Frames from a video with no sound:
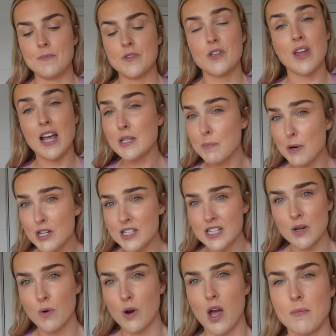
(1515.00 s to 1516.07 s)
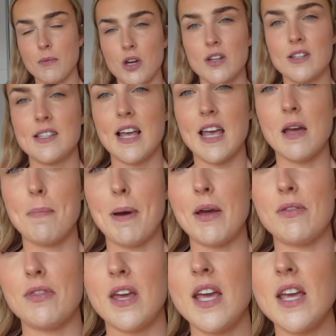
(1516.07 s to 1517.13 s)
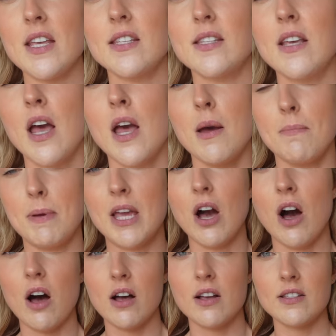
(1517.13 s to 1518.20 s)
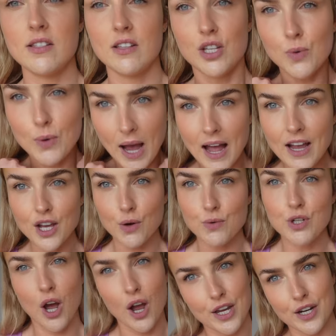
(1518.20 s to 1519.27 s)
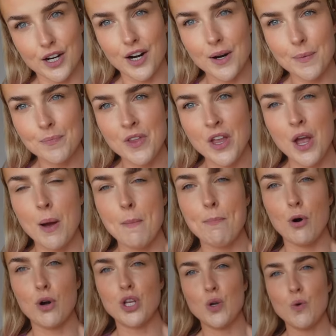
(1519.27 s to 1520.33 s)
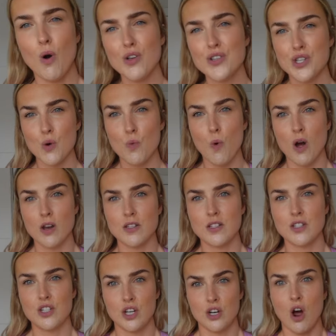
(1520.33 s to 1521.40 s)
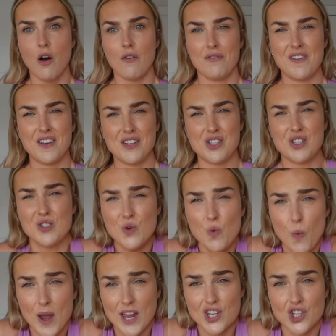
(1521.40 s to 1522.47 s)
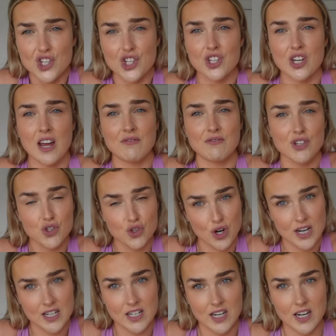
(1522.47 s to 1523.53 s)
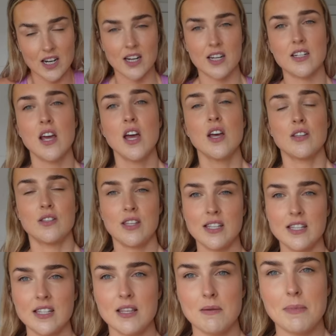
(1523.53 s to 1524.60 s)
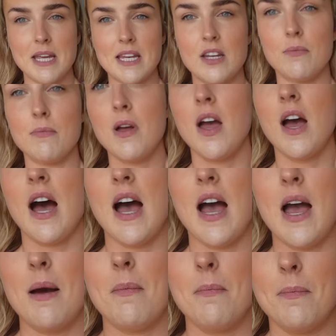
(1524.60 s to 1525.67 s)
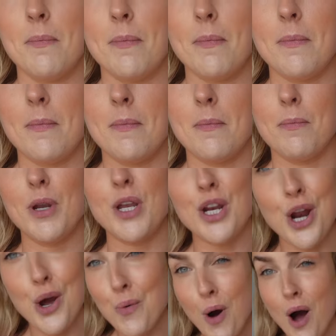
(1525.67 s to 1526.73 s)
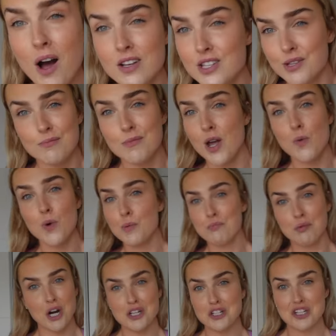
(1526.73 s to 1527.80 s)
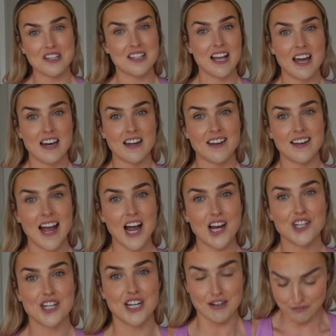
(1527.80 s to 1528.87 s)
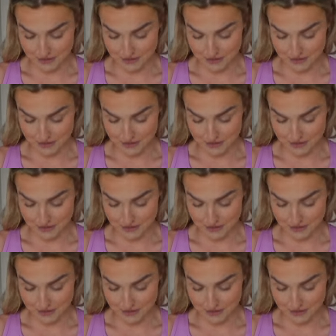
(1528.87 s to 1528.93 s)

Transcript: So that's personally what I'm going to say about this, because you can go tighter, but you also want to not feel squished and restricted in it. So this is the medium. But you know what? Something I wouldn't purchase, and I actually